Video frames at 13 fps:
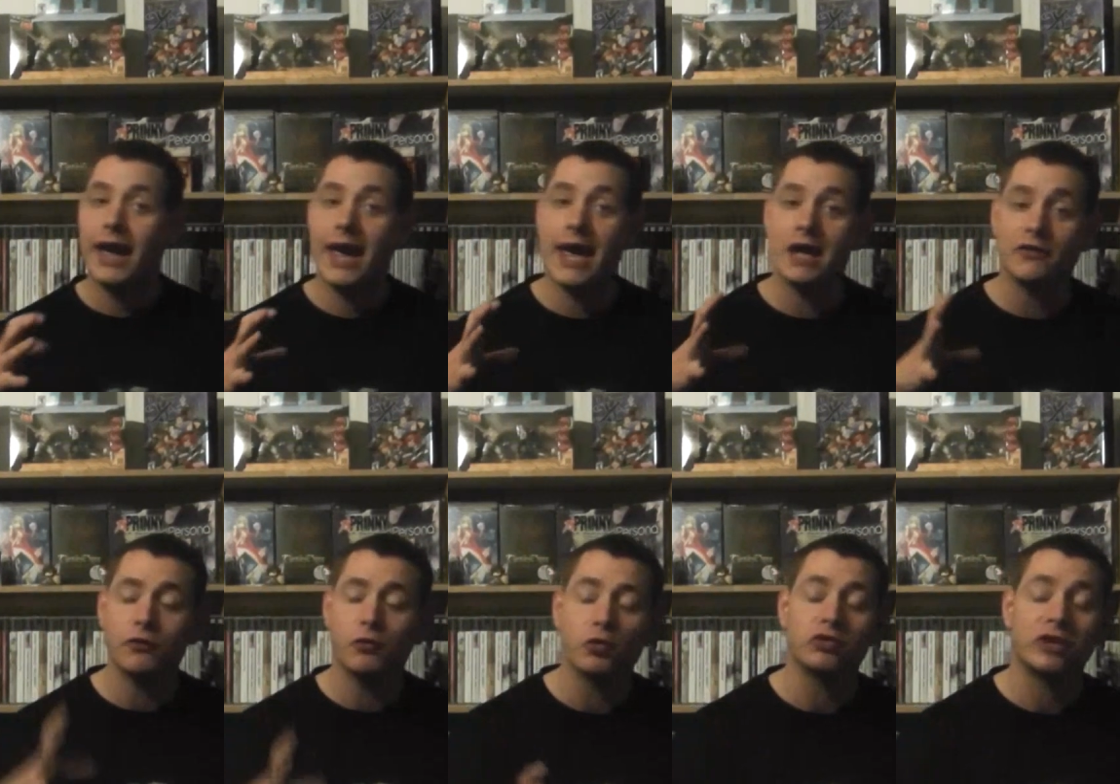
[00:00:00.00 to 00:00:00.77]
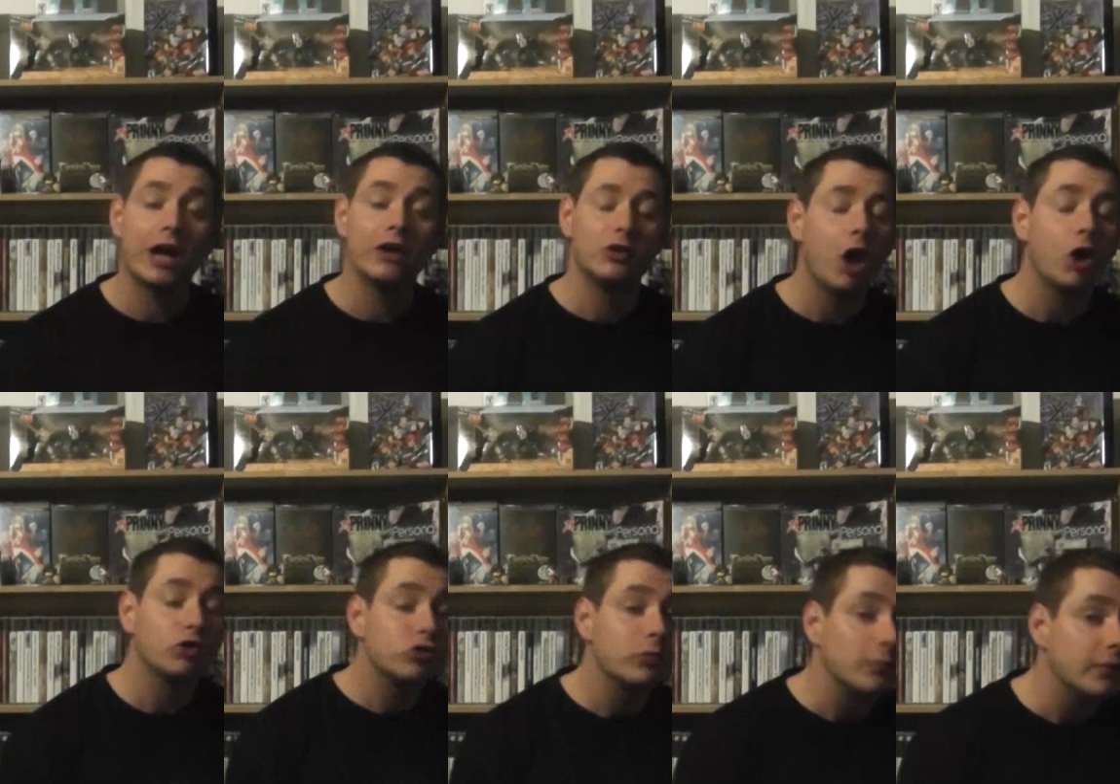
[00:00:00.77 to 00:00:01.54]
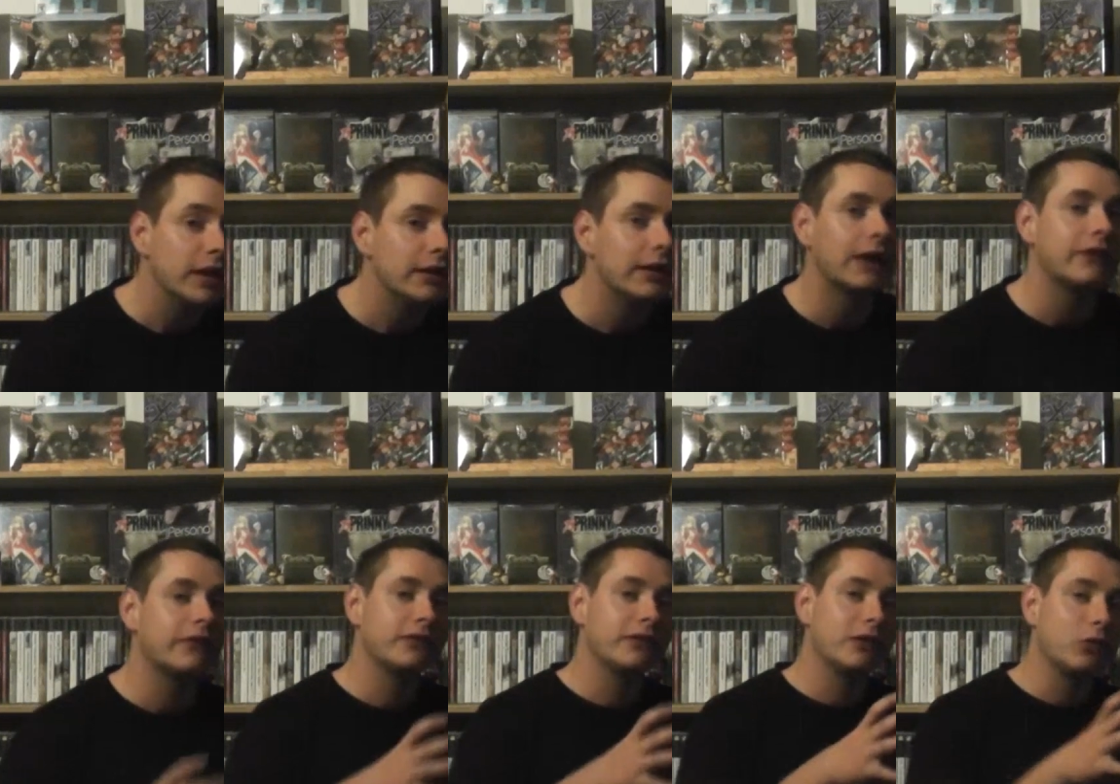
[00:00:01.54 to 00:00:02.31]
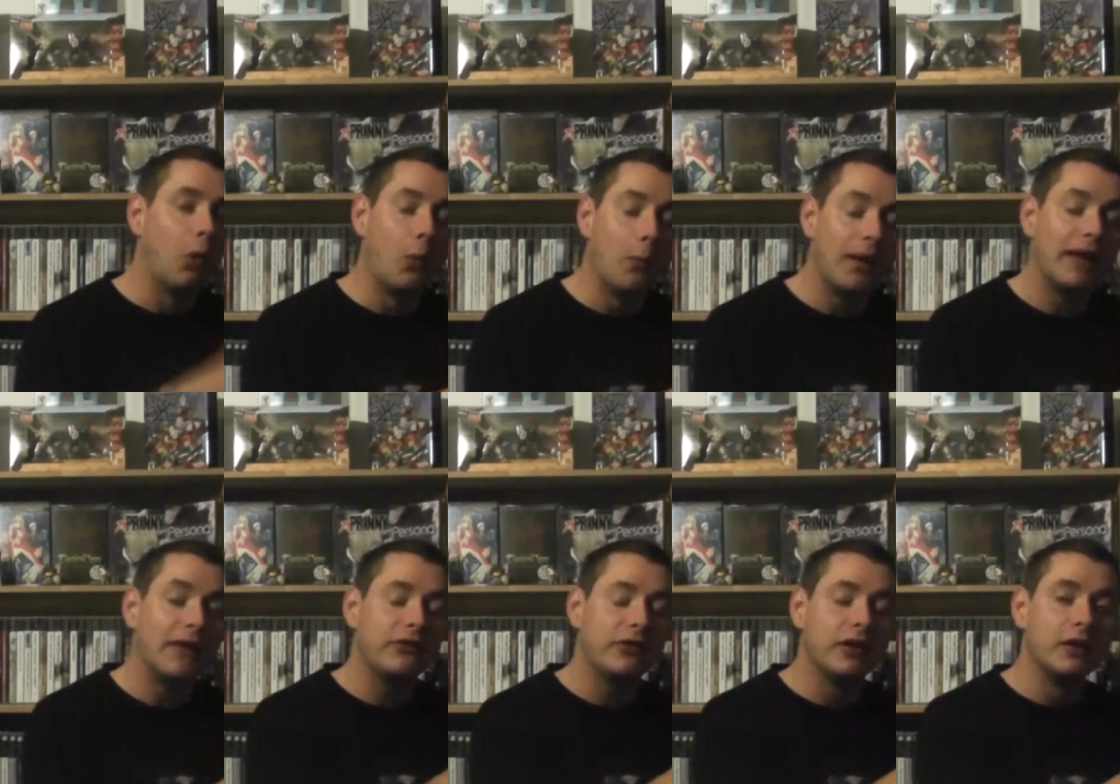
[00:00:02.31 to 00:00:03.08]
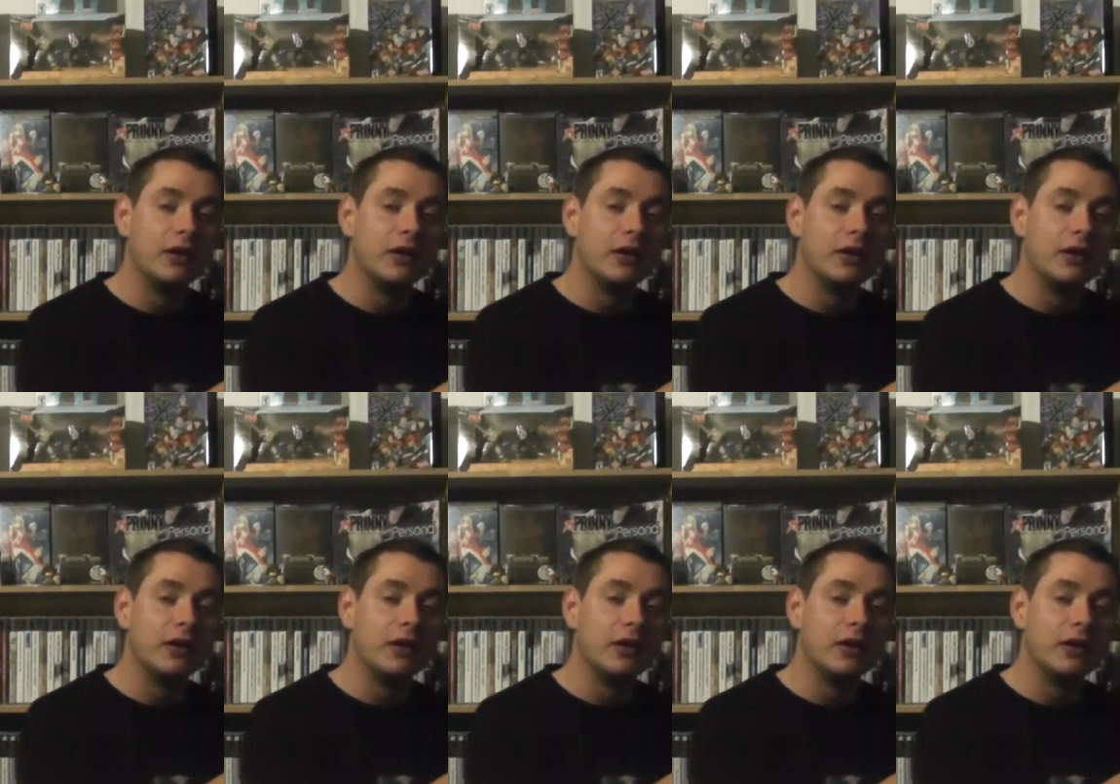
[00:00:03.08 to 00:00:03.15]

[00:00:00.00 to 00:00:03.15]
And of course I also mean that the combat